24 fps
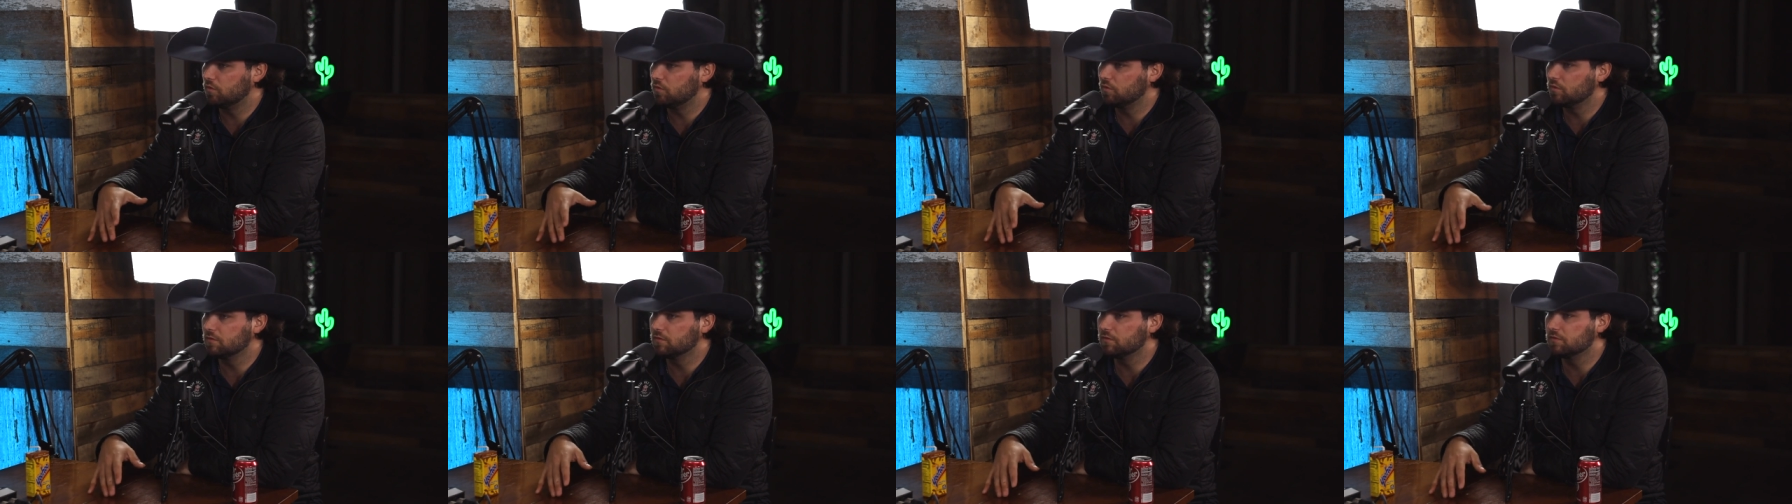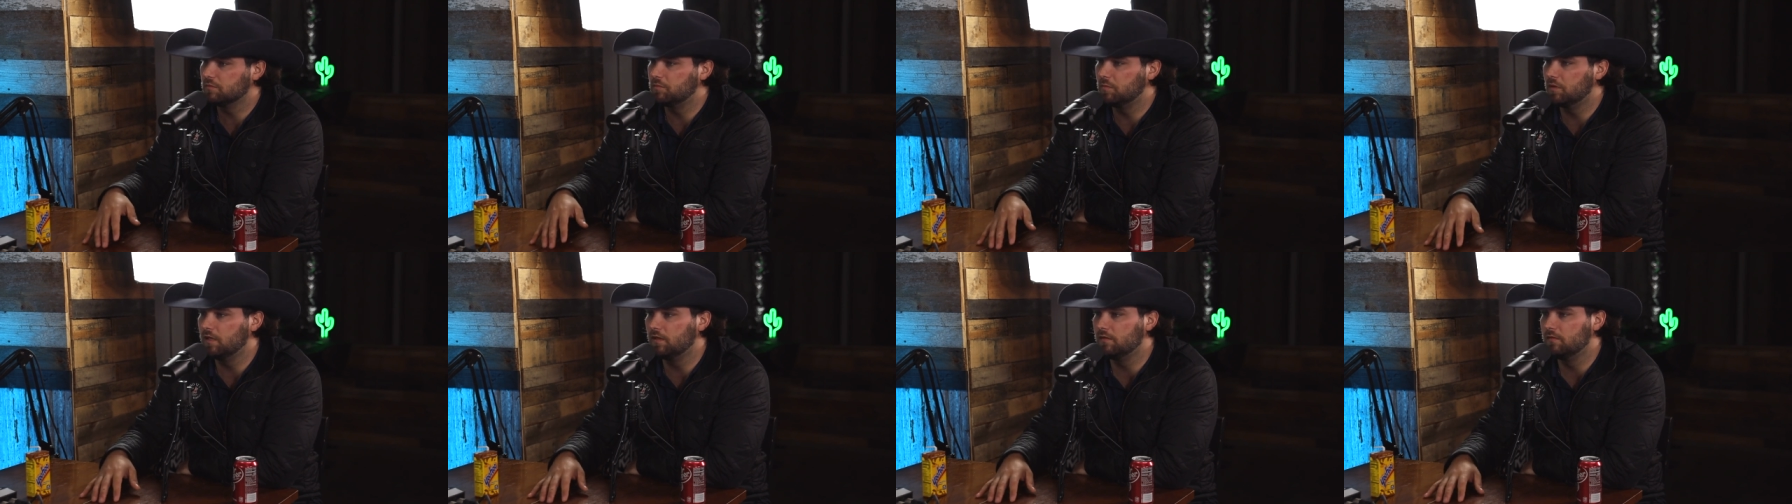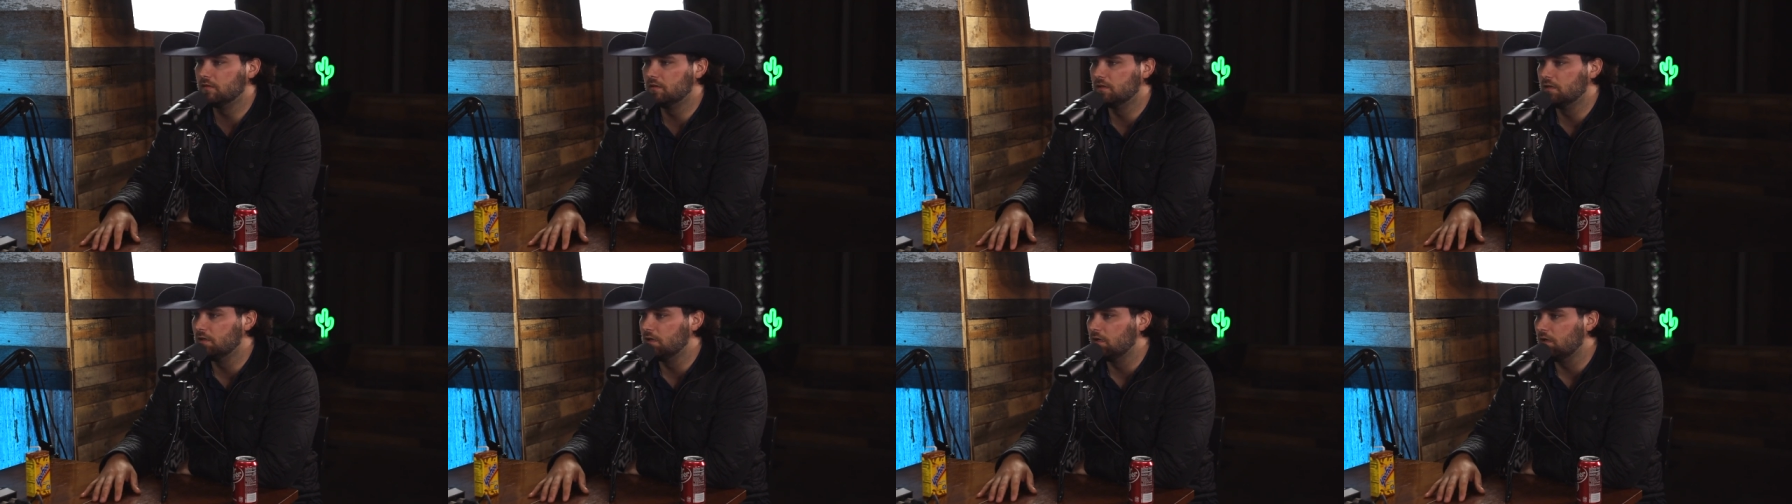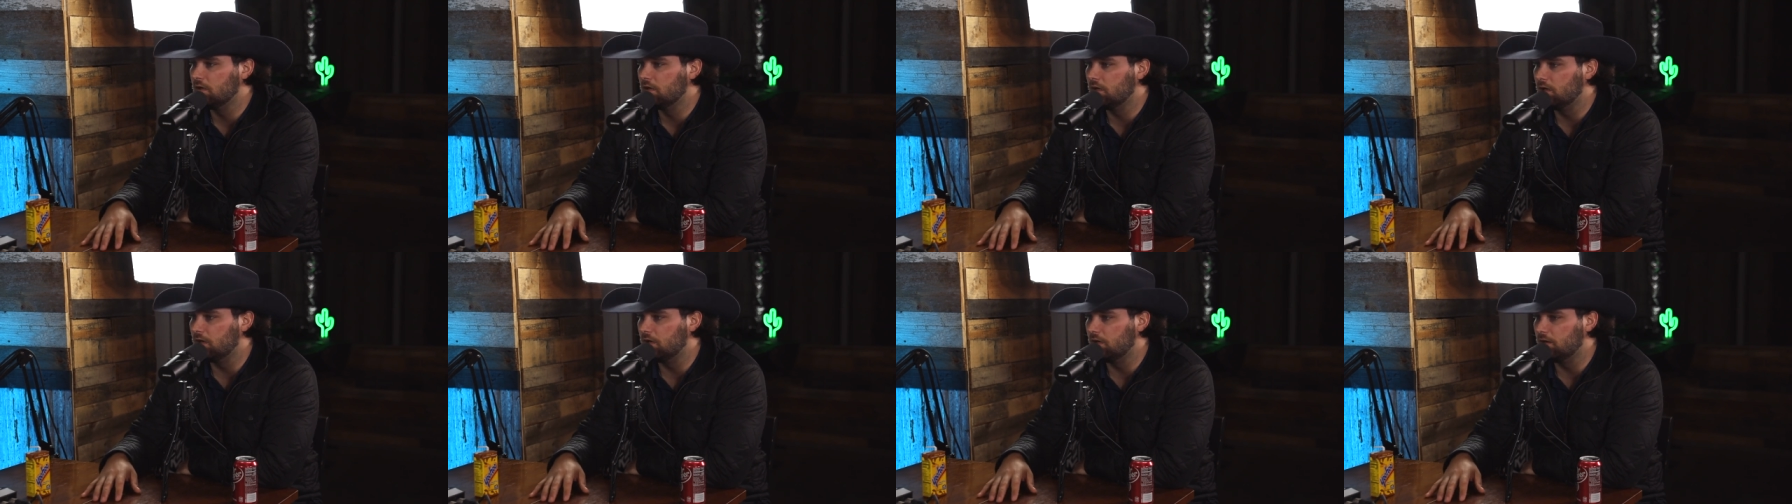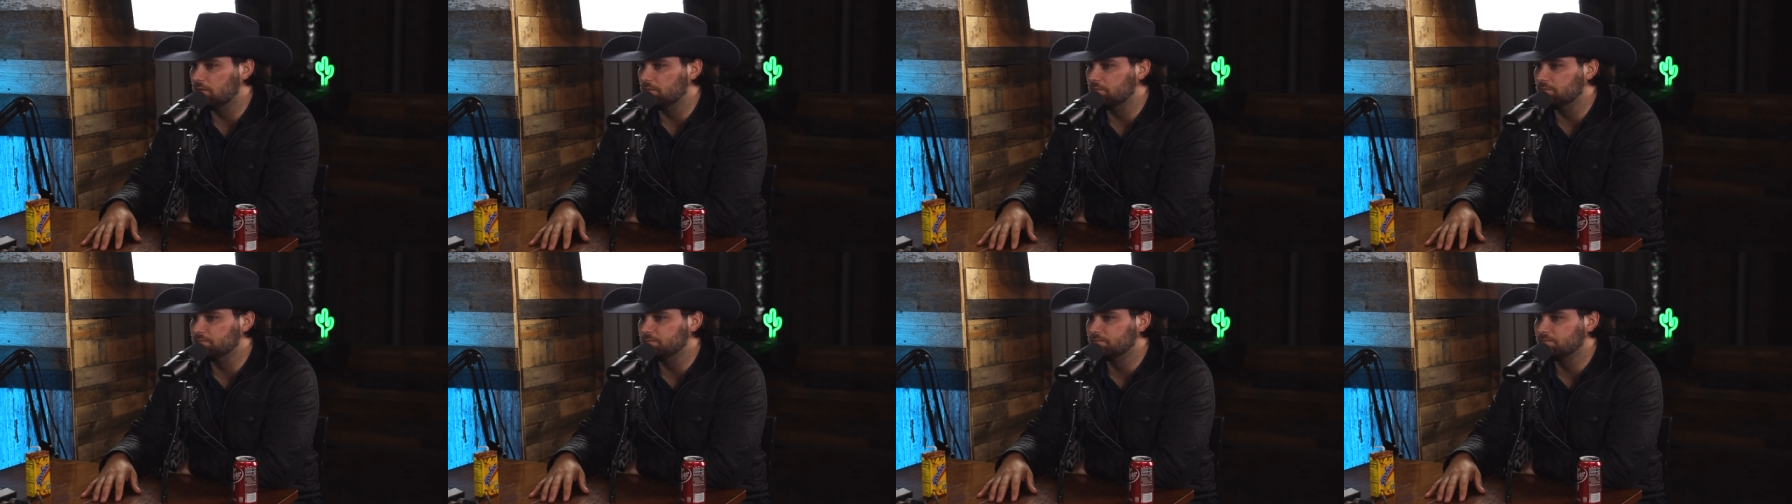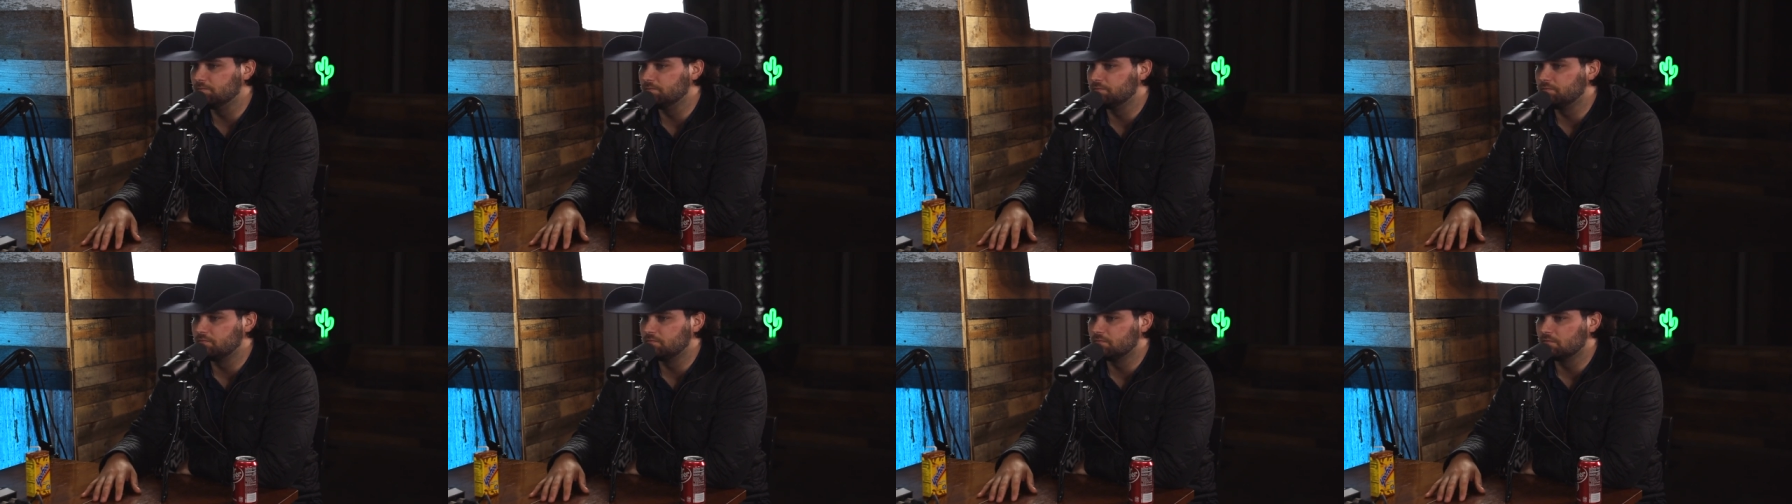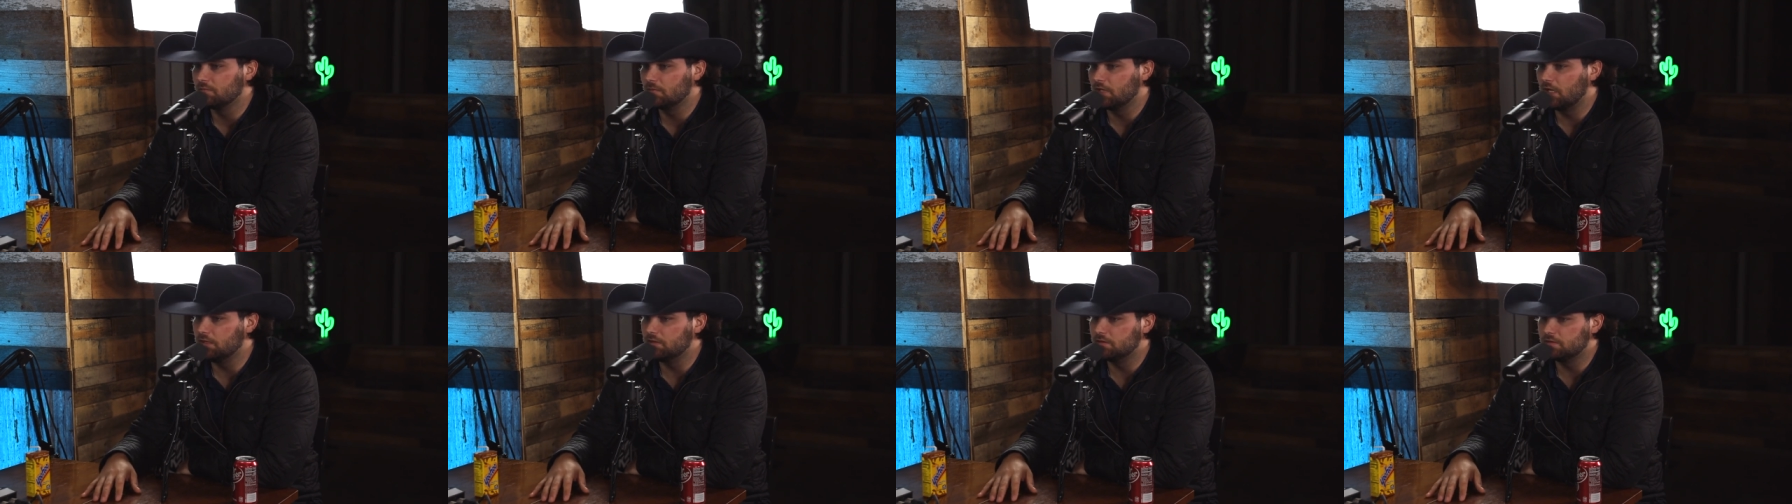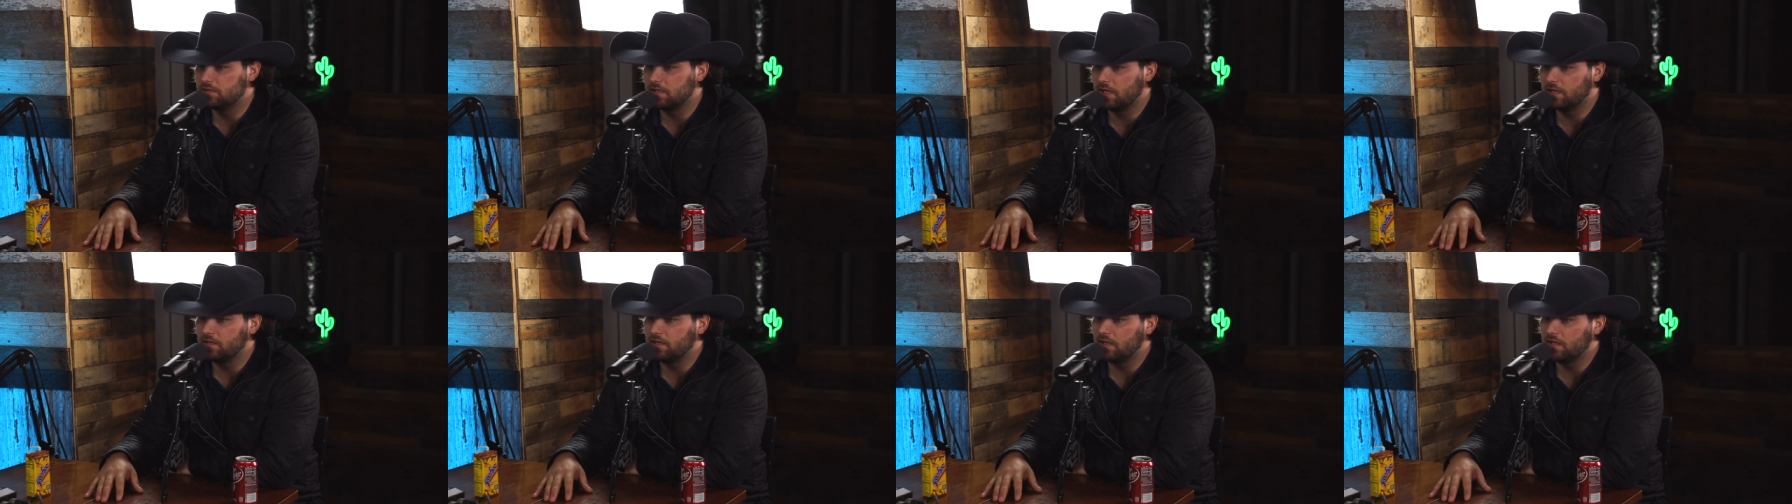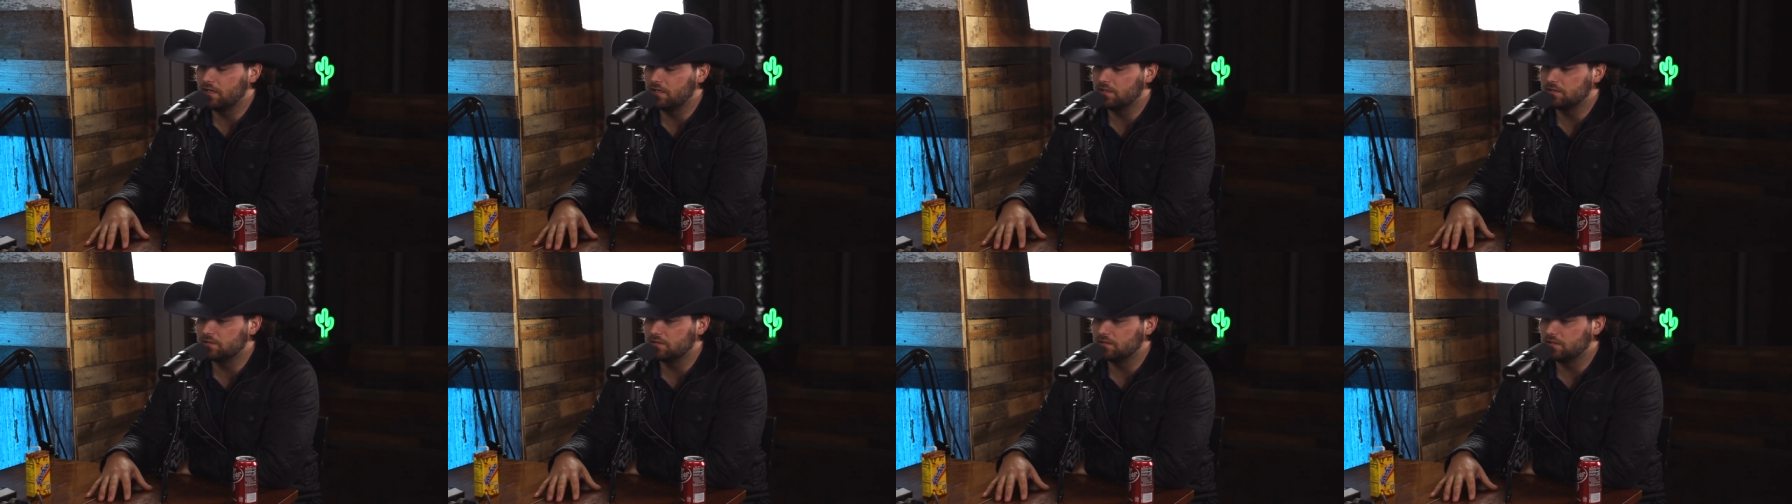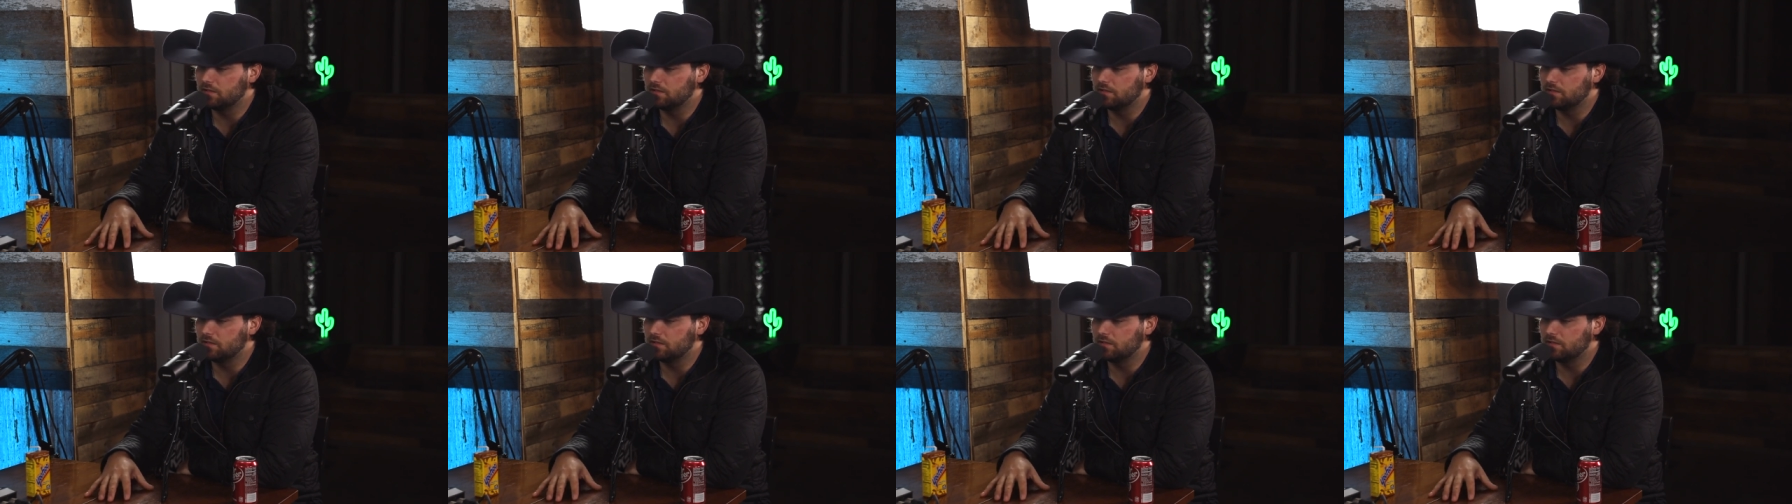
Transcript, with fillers: orders, but. Um, in saying that, it's